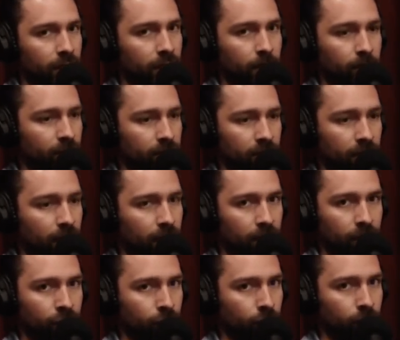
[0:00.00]
and I'm just
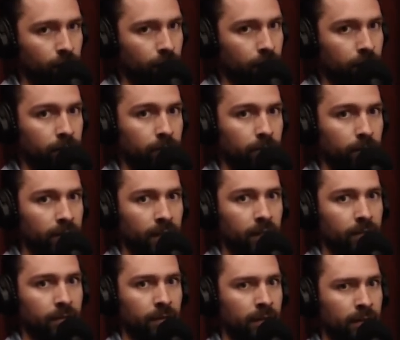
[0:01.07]
like drooling over them, and
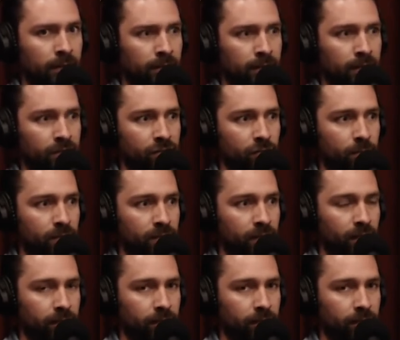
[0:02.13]
they're, they're and they're super sick.